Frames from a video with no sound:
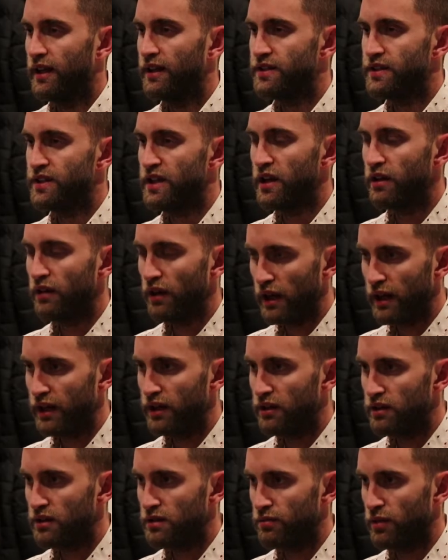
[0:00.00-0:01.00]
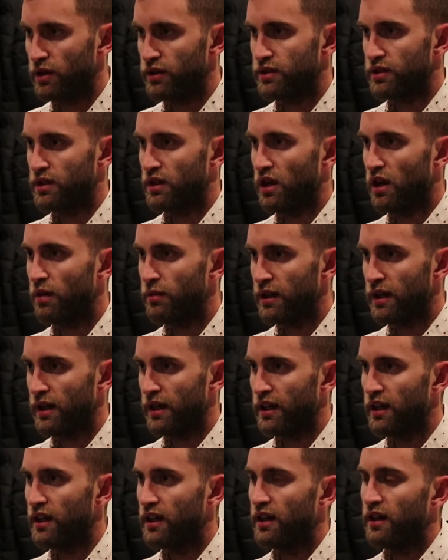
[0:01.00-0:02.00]
It's generally used most
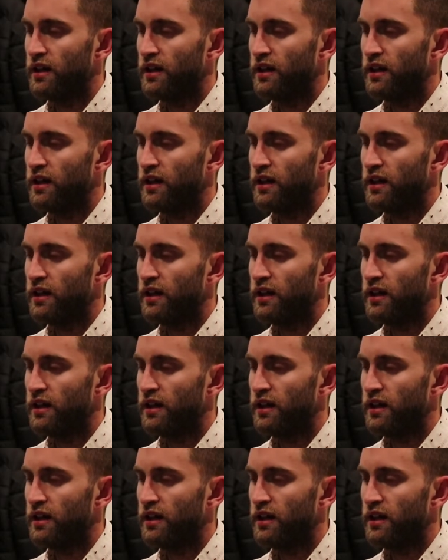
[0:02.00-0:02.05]
commonly